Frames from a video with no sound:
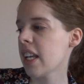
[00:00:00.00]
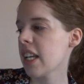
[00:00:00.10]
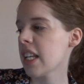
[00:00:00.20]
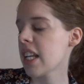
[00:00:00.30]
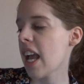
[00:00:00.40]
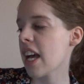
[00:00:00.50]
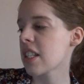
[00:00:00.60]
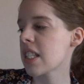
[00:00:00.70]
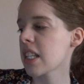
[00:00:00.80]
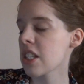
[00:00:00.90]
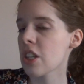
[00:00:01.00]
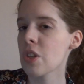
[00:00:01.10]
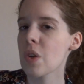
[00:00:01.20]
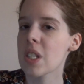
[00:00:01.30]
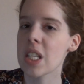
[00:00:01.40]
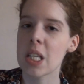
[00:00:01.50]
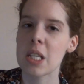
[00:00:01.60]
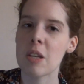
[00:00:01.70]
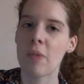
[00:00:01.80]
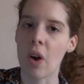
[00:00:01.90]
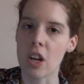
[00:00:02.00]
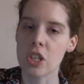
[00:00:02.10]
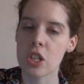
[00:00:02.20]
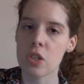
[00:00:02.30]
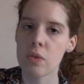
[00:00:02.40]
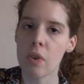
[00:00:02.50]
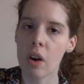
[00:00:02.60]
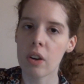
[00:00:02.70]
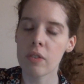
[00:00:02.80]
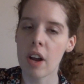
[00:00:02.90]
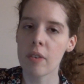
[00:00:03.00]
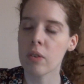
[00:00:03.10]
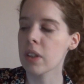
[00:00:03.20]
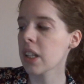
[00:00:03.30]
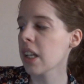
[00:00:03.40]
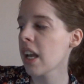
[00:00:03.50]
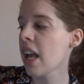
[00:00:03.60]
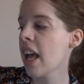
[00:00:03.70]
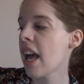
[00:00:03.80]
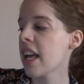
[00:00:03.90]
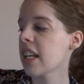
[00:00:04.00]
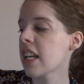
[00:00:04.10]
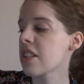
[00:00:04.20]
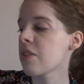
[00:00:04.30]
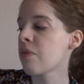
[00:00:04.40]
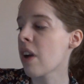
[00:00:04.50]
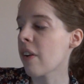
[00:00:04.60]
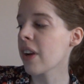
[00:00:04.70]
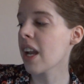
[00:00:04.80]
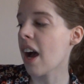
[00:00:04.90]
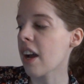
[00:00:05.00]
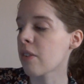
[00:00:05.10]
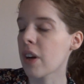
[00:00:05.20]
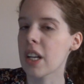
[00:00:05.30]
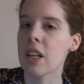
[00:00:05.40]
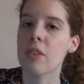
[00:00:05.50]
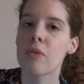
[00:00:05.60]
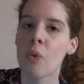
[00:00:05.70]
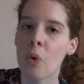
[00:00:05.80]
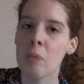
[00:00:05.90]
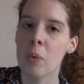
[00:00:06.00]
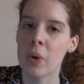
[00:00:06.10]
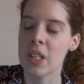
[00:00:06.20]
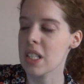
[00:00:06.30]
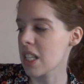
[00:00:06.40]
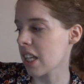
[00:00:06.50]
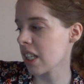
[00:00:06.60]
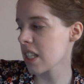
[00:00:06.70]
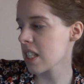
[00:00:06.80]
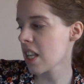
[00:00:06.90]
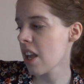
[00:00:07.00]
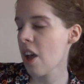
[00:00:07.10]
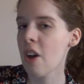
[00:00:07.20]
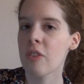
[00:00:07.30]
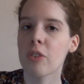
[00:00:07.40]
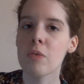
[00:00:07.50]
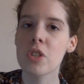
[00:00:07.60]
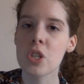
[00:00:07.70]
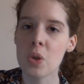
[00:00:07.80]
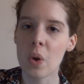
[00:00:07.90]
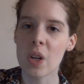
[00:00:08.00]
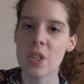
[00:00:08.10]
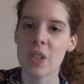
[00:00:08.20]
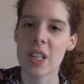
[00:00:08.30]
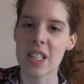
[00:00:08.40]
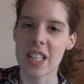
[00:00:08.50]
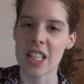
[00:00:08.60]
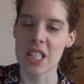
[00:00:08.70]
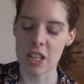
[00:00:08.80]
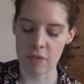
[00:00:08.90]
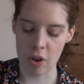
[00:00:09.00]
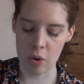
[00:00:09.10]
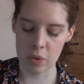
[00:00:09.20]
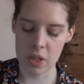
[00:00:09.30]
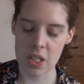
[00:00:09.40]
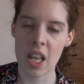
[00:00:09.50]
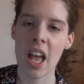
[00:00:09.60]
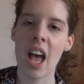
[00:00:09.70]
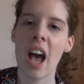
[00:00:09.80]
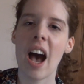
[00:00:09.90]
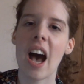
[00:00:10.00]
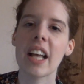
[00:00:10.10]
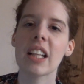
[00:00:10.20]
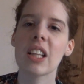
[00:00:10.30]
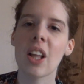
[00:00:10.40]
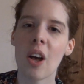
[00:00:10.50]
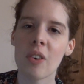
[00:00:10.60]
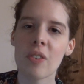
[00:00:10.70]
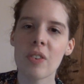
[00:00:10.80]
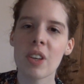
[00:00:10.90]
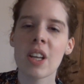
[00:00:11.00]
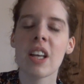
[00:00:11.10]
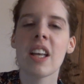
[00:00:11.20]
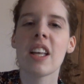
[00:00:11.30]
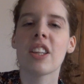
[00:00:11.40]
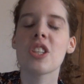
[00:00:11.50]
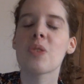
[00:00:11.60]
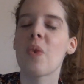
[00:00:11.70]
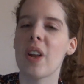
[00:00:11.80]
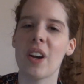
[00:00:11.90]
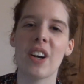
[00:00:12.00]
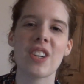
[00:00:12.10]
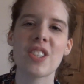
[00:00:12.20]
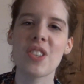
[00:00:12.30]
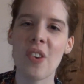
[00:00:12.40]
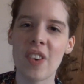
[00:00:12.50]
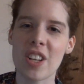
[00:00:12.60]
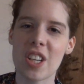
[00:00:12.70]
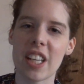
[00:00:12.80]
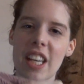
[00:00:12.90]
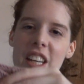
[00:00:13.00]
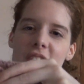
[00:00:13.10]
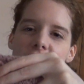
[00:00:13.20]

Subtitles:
It has 616 projects so far in Ravelry, and it has a very high rating of 4.6 from 216 votes. I love the sweater so much, I can't even